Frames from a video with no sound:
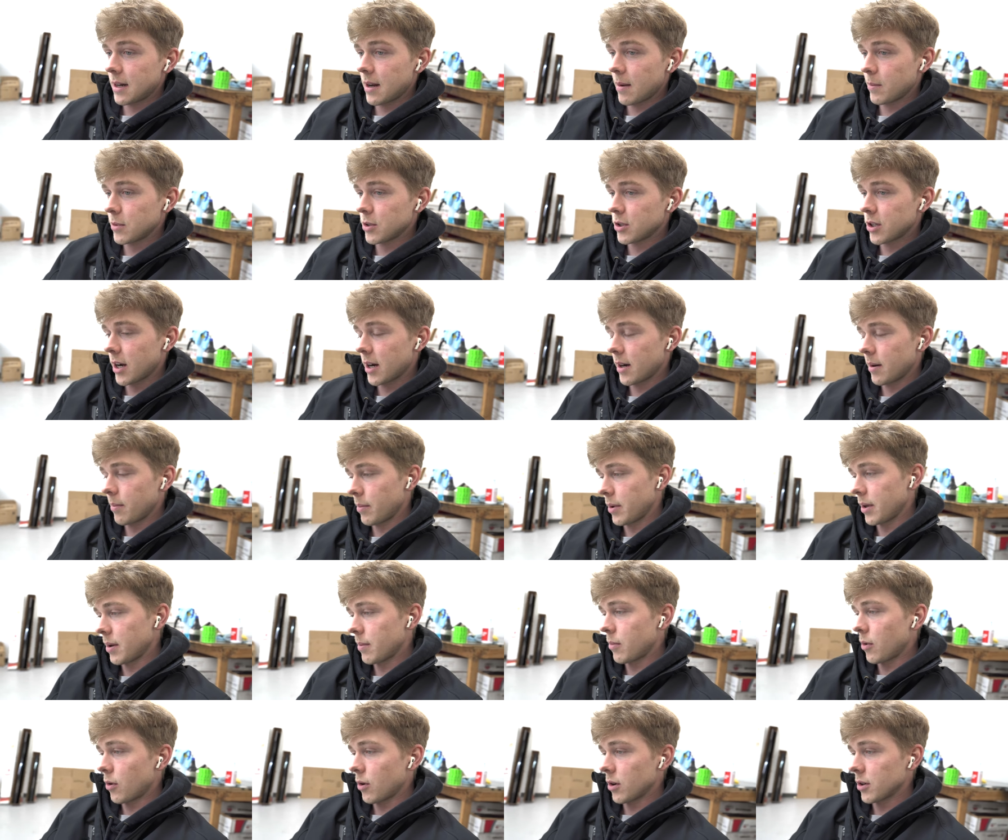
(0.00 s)
I'm gonna try to
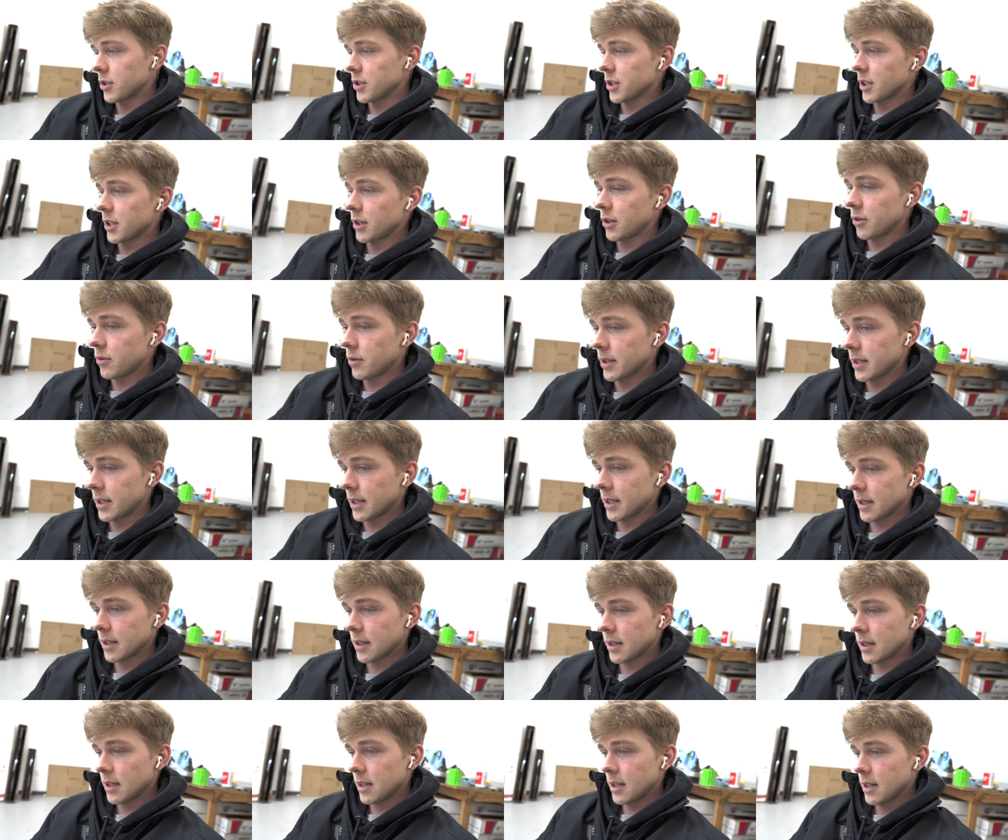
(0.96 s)
be more genuine,
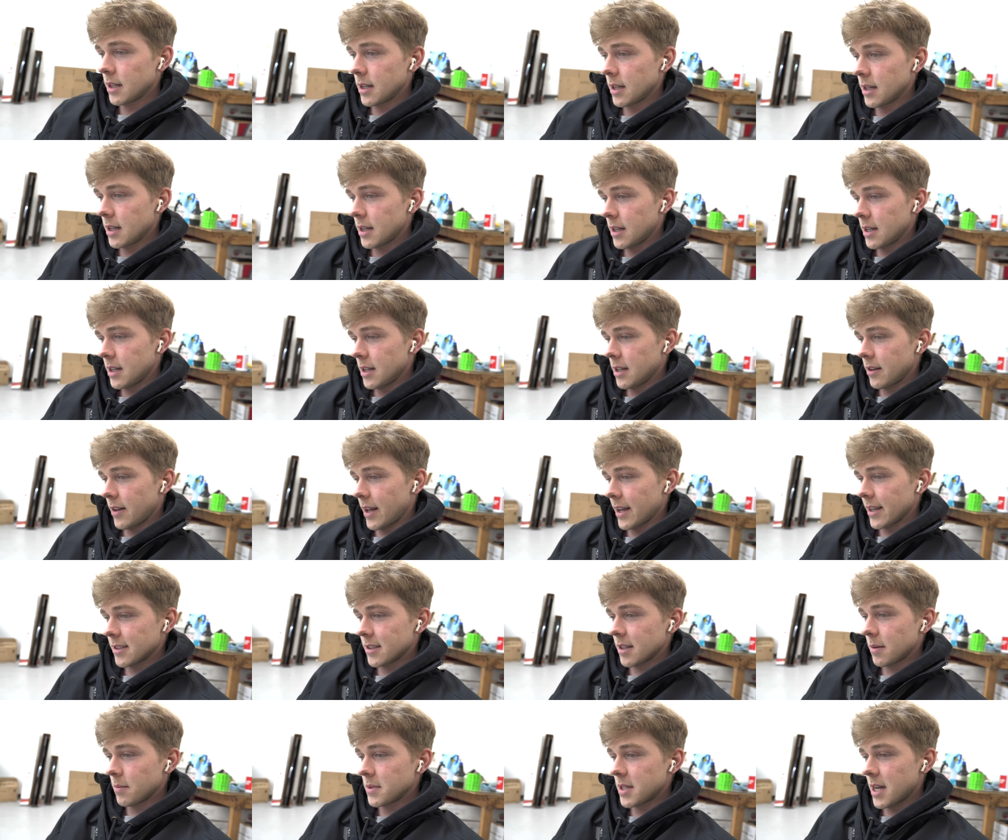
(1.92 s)
and
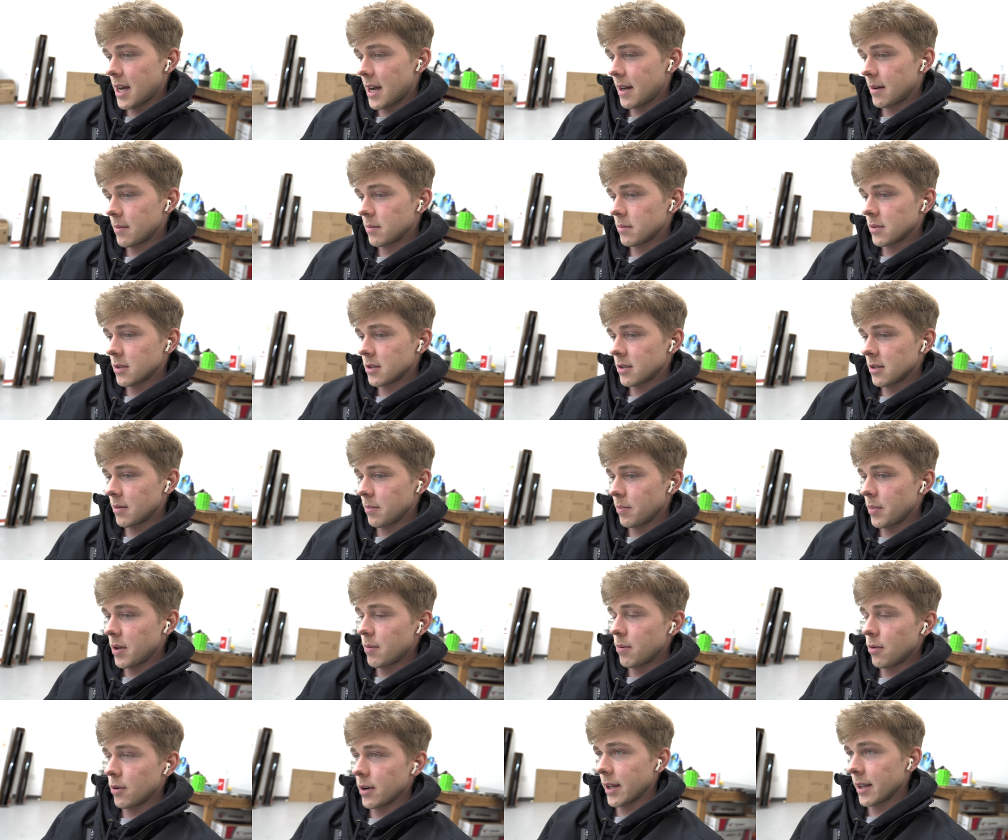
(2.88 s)
like, sometimes
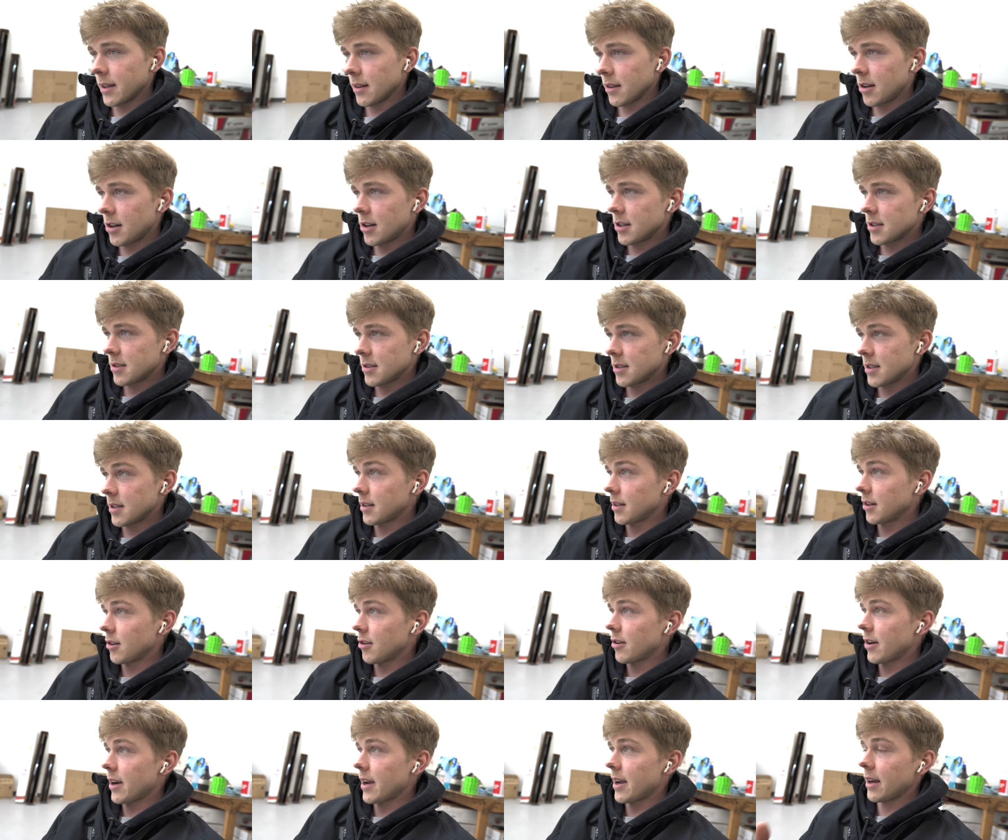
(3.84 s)
people get lost in
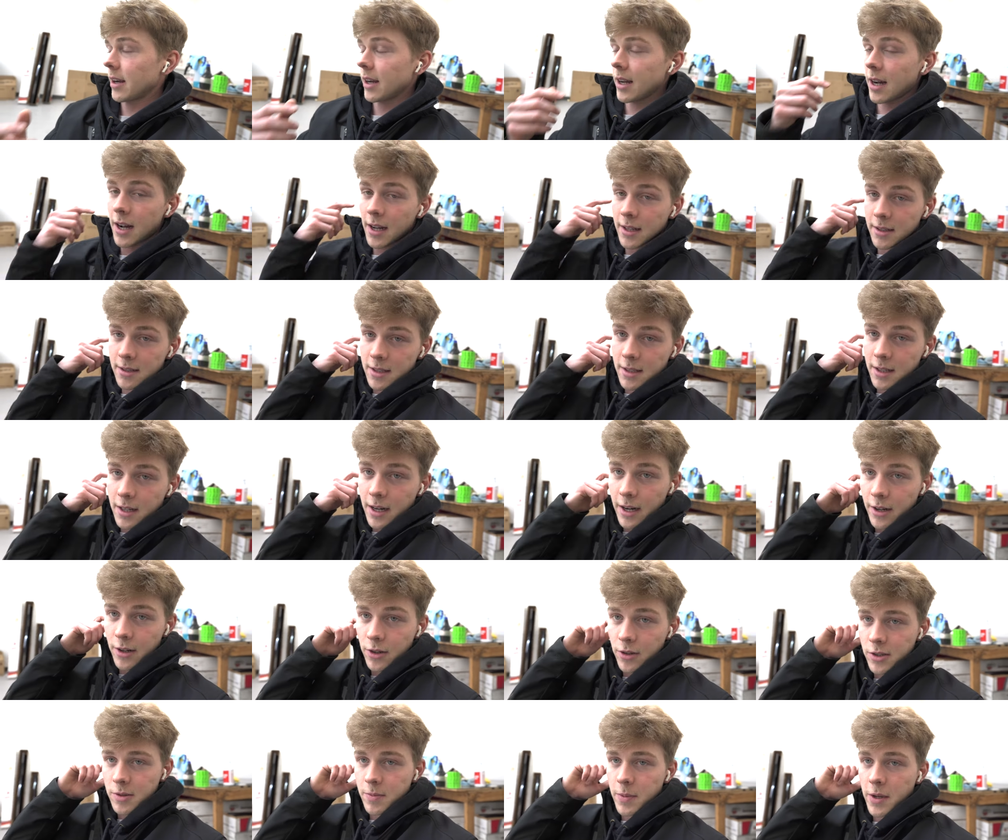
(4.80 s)
creating content. I
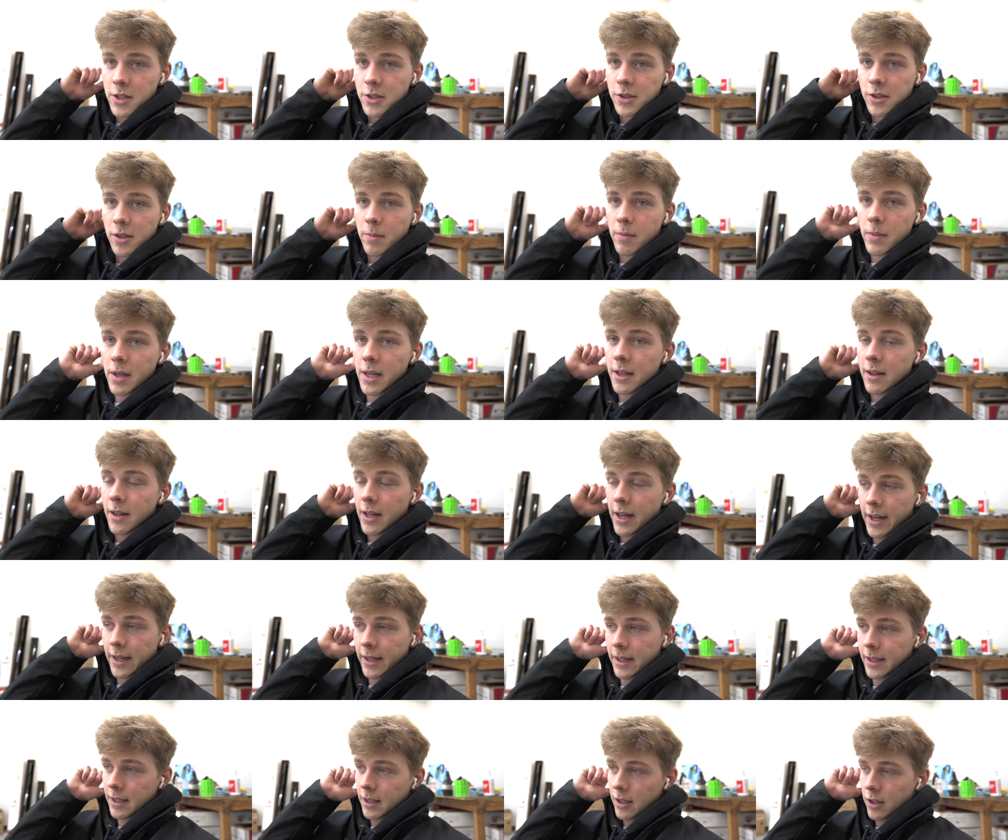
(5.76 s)
know, especially me,
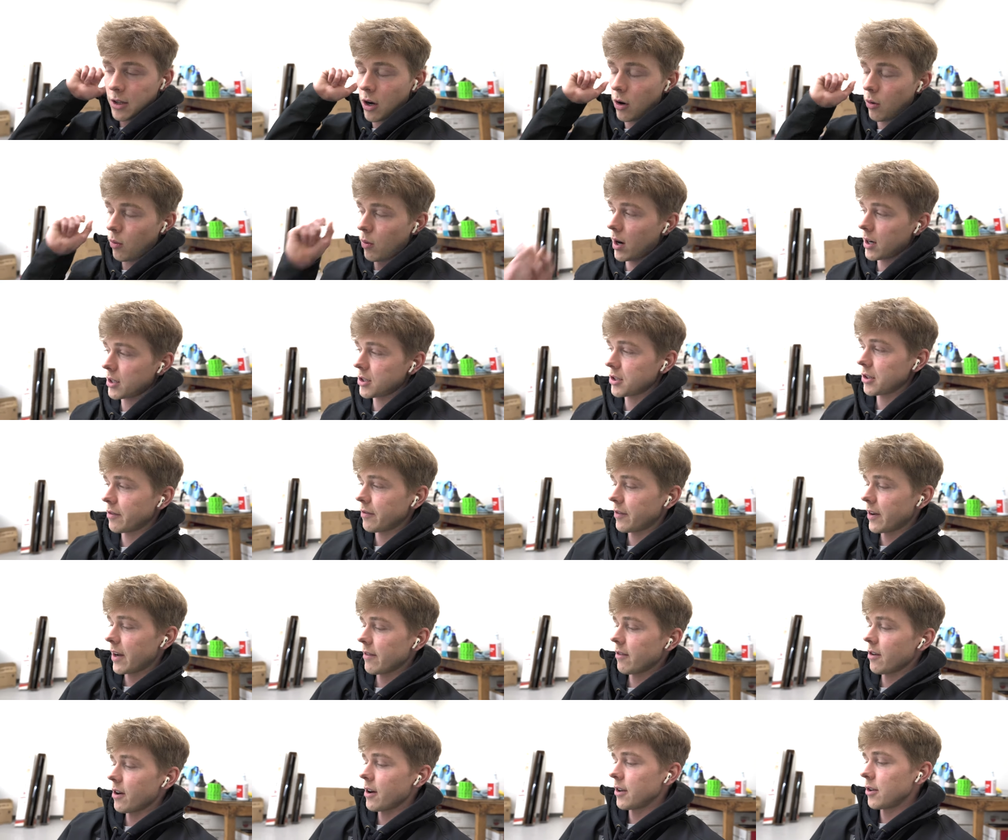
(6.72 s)
like, y'all watch your
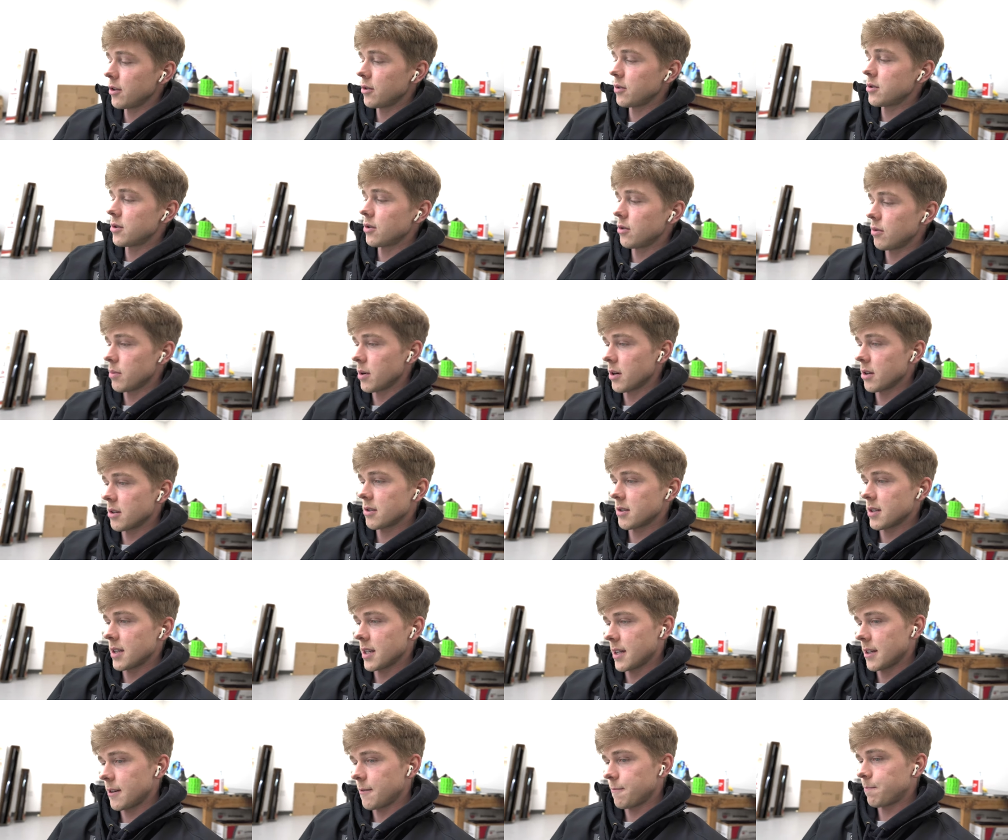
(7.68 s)
favorite YouTubers
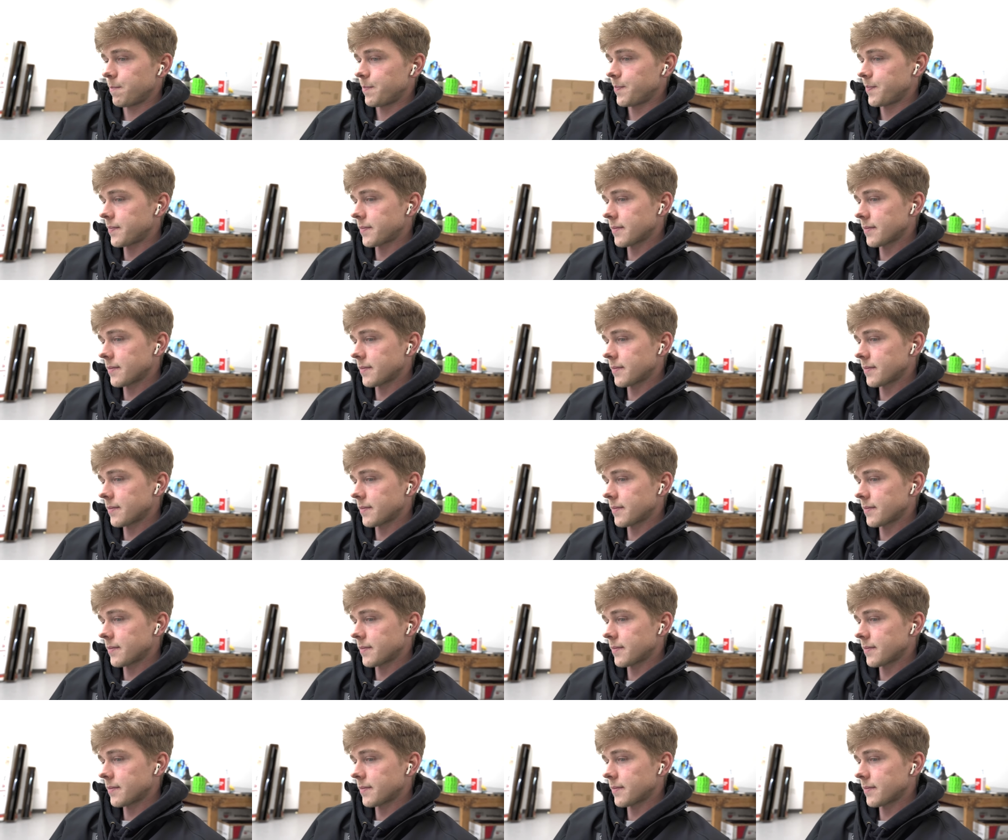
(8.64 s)
and